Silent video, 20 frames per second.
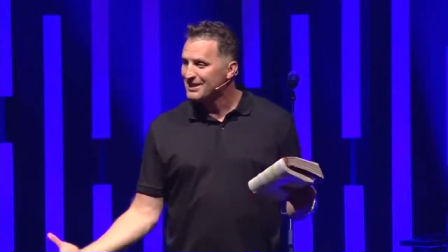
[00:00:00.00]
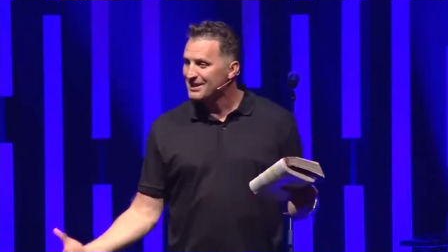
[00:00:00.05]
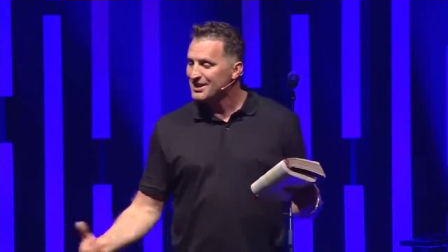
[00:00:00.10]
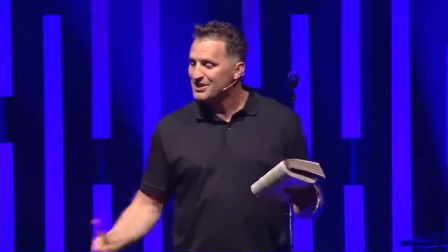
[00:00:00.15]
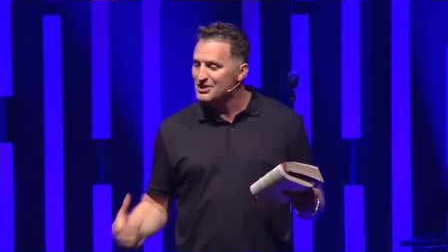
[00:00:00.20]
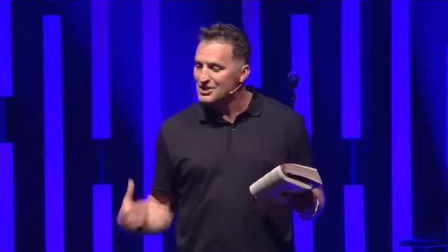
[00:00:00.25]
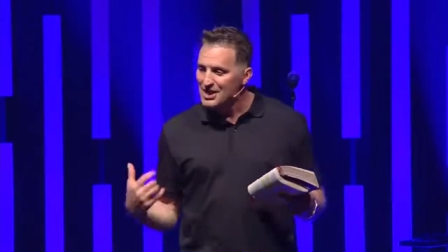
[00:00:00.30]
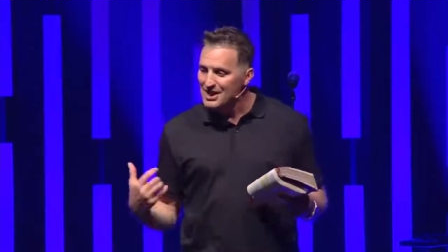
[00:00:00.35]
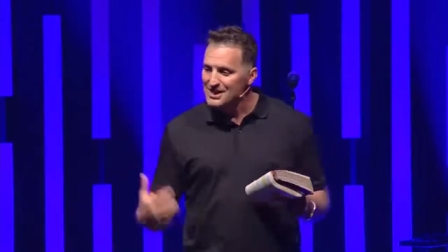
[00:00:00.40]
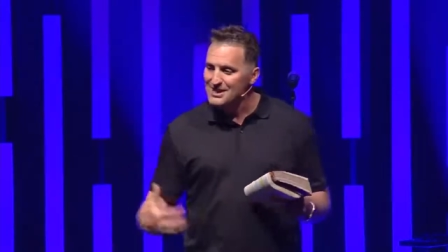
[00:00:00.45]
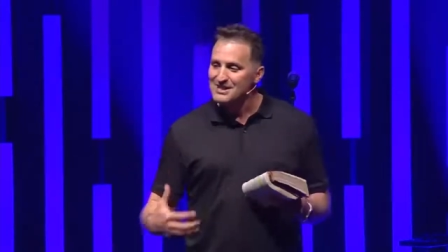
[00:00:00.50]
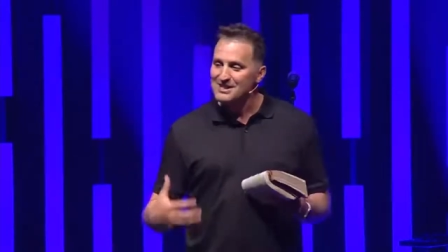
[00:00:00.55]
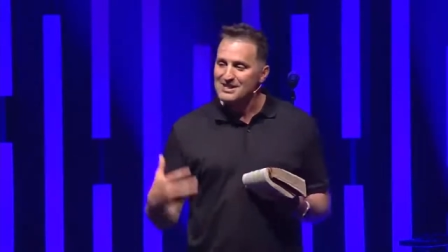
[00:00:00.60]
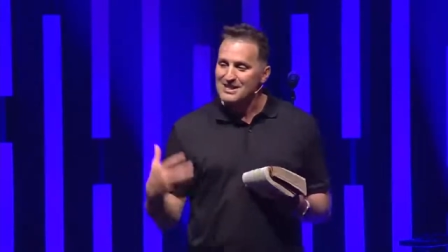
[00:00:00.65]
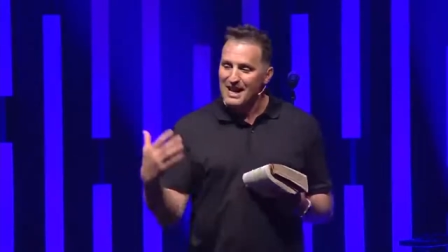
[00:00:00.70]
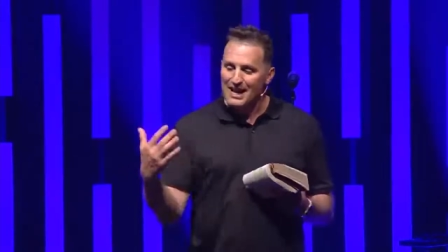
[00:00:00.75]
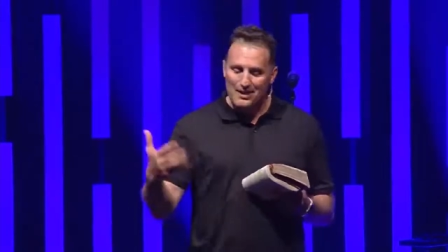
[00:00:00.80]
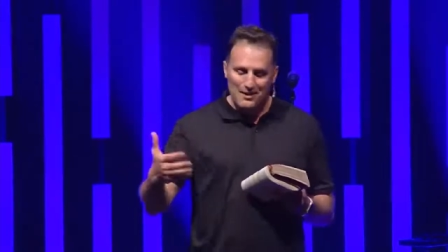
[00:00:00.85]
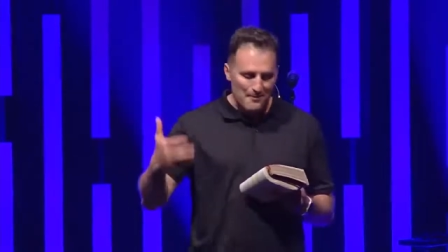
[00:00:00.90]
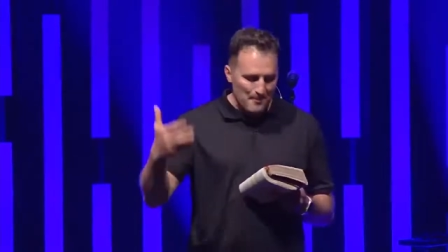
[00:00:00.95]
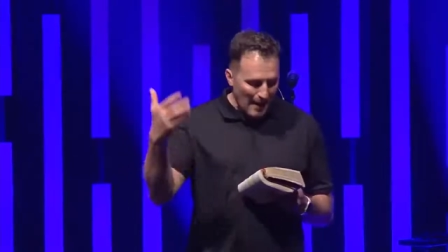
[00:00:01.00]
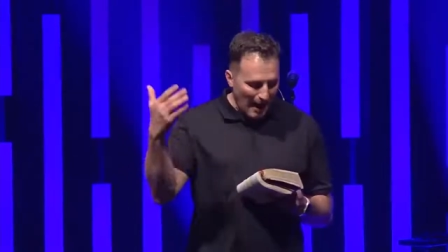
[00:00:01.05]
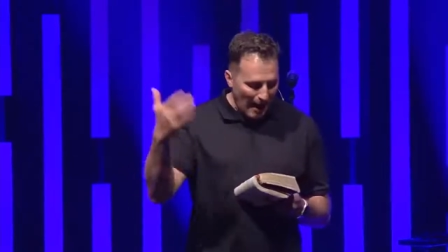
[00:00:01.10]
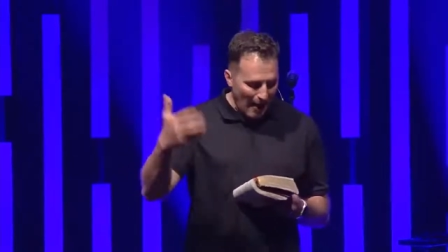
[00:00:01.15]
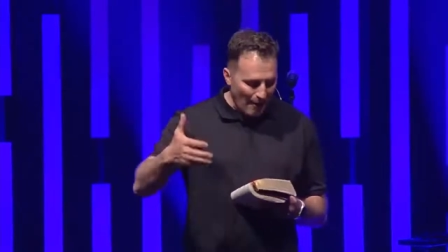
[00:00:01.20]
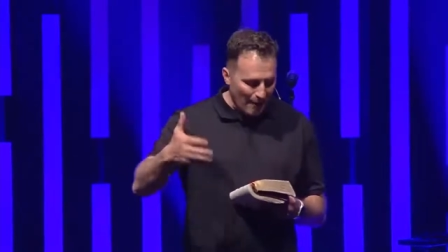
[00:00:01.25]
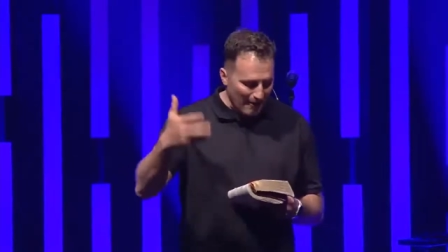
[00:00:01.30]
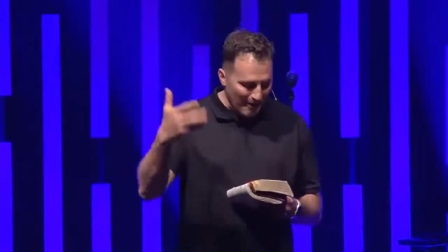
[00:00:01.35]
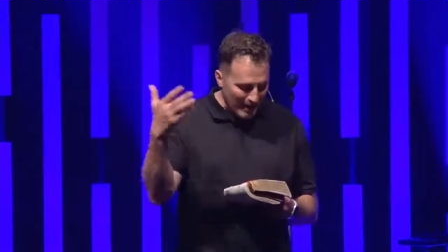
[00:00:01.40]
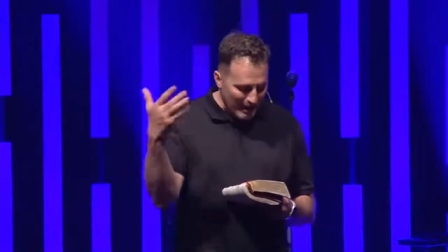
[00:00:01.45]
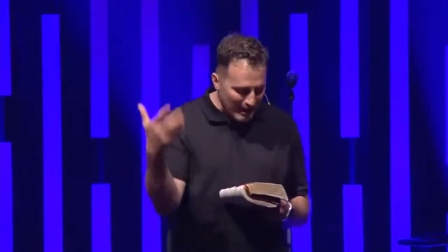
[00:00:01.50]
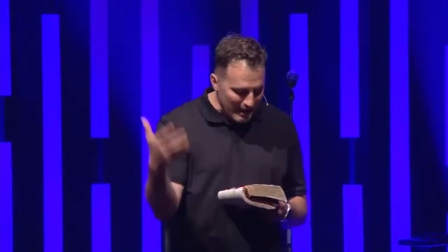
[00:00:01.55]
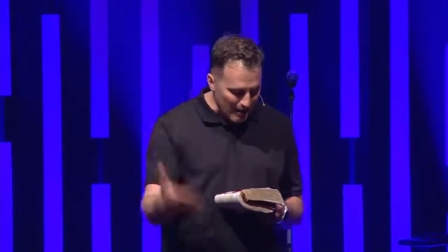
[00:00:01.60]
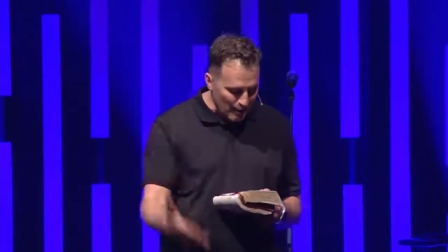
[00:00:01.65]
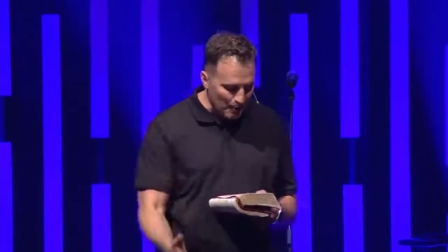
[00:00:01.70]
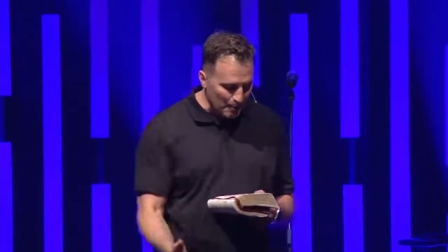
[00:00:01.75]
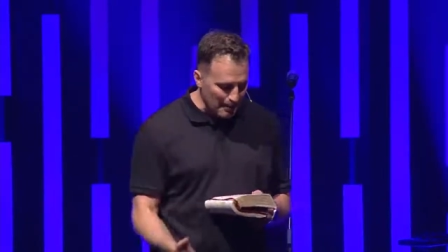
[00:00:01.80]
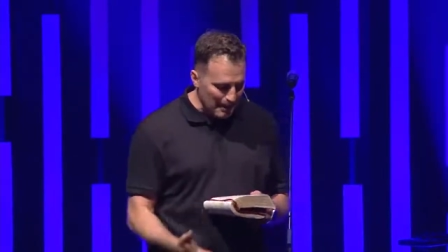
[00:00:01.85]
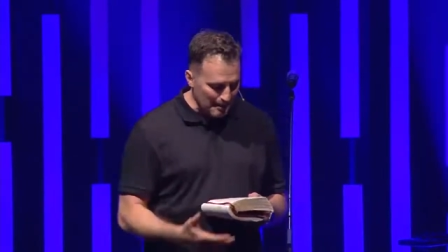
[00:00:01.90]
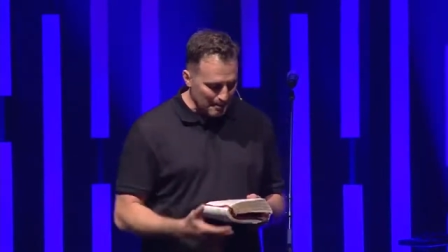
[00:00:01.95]
that Jesus had the power to
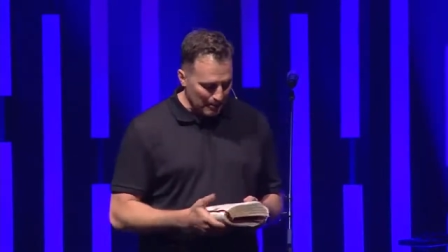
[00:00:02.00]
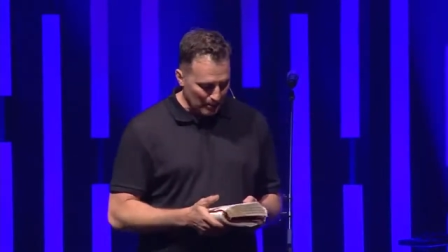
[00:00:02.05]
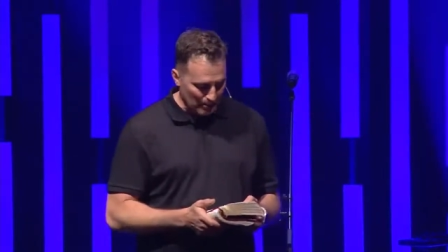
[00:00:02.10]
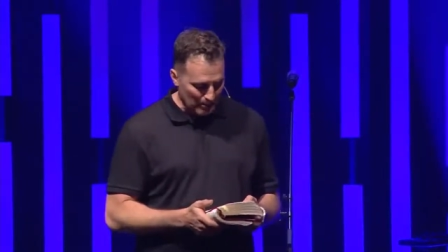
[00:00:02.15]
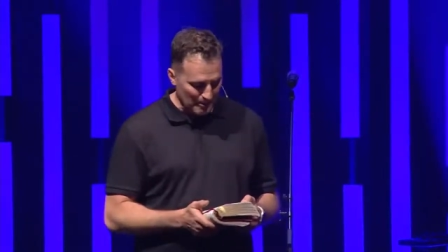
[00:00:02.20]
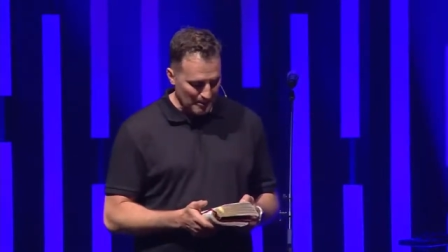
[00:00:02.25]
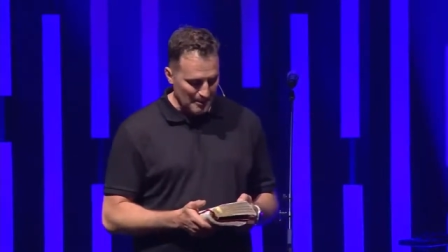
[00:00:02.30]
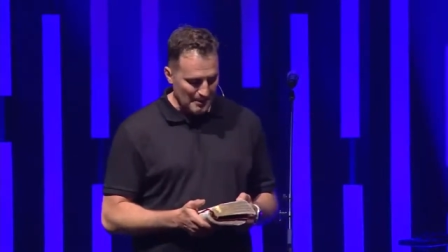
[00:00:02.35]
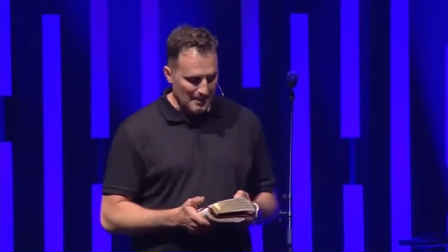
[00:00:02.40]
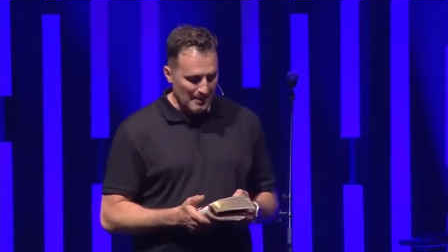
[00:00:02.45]
heal people.